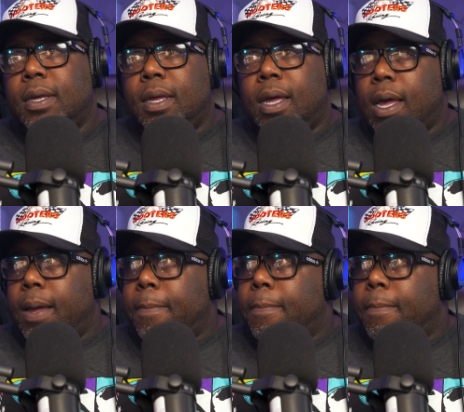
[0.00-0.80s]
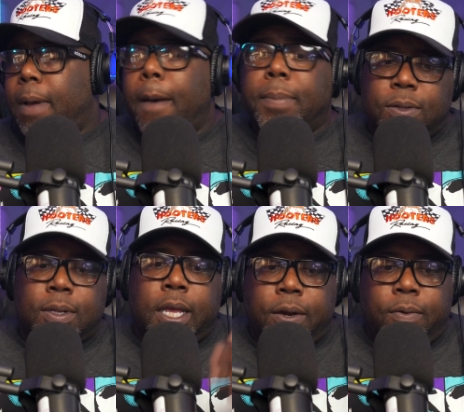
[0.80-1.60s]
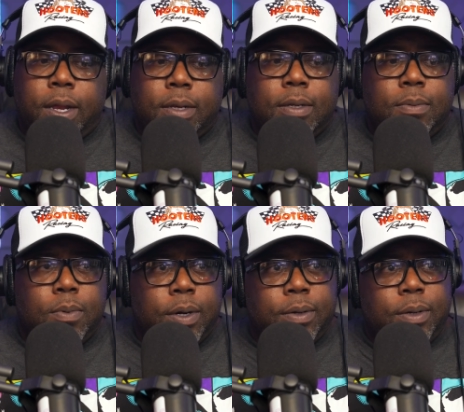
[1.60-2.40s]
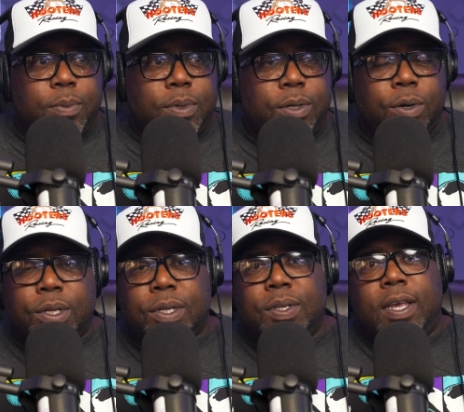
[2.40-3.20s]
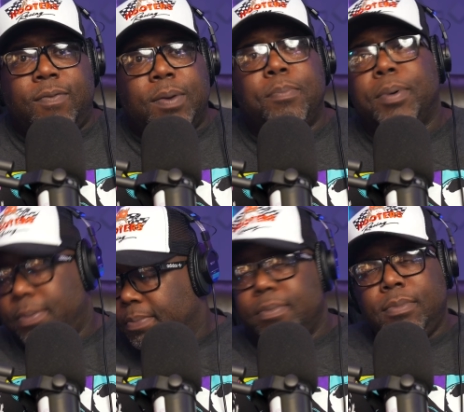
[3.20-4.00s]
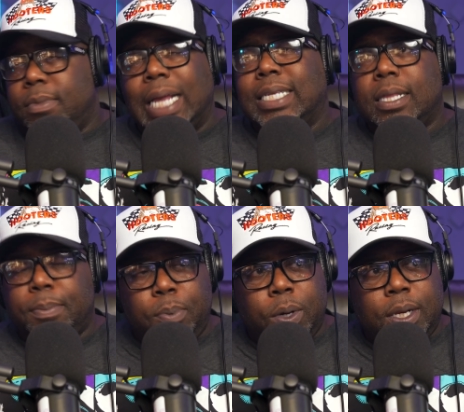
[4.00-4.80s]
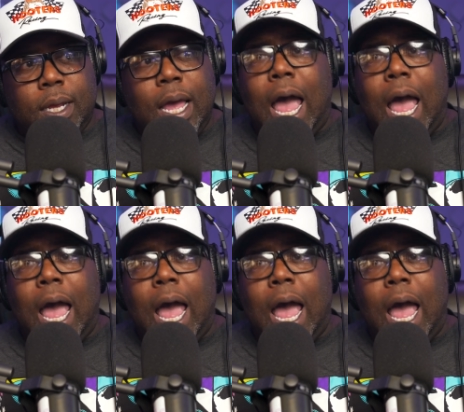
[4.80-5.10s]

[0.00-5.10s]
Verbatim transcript: up until the later end where it turned into 7, but that's not the point.